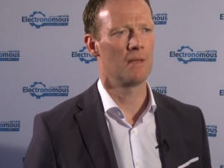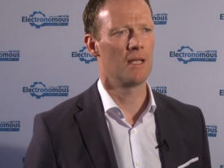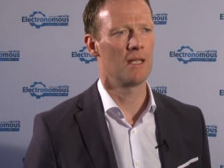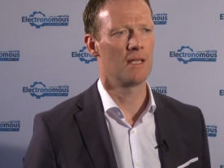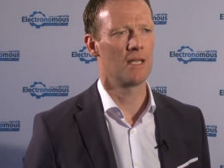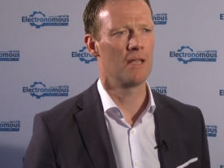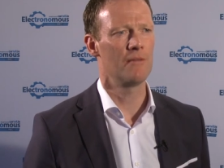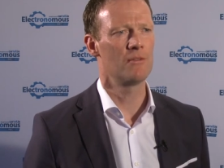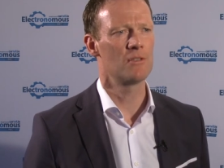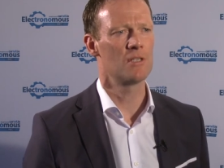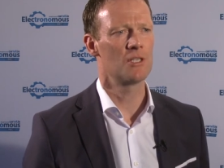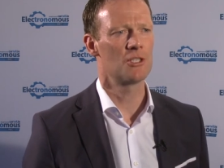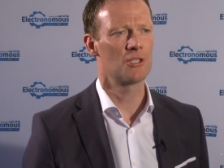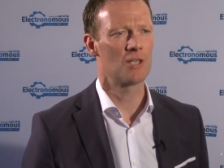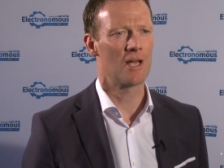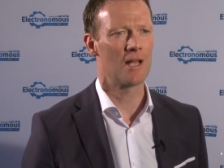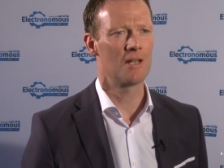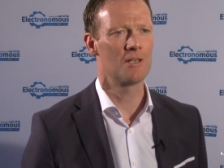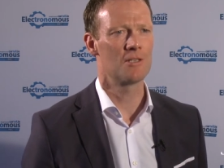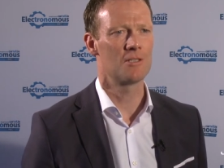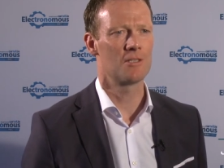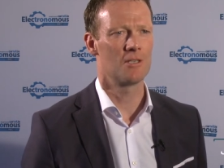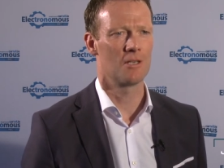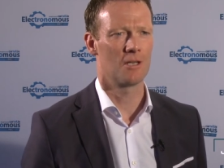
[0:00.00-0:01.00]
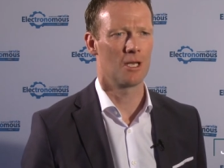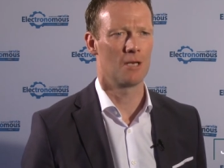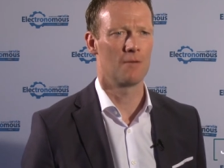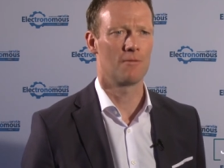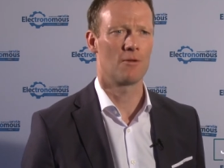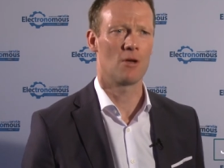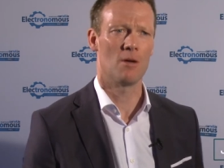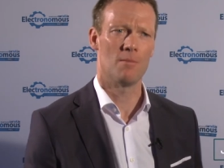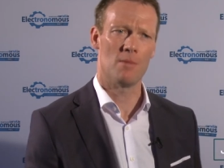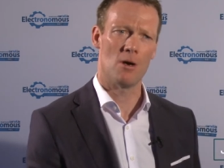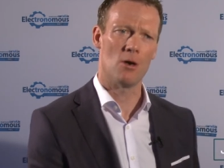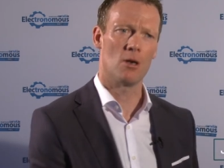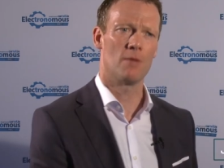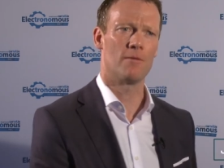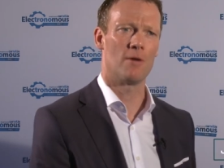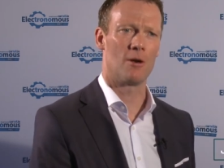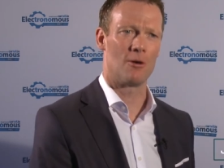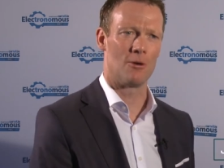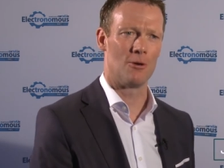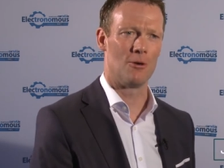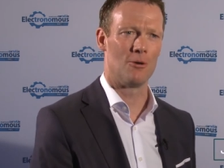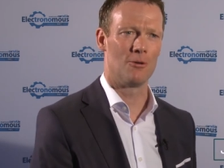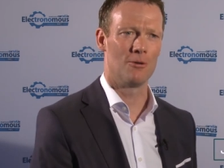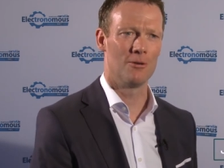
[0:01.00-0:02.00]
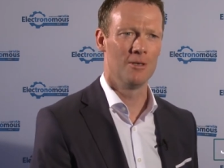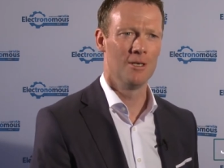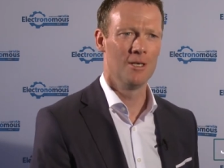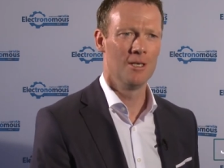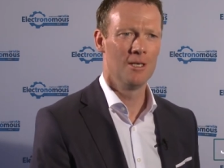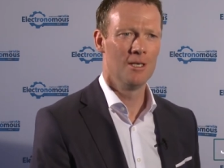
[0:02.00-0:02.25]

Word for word: It, gives a chance to kind of come out of our own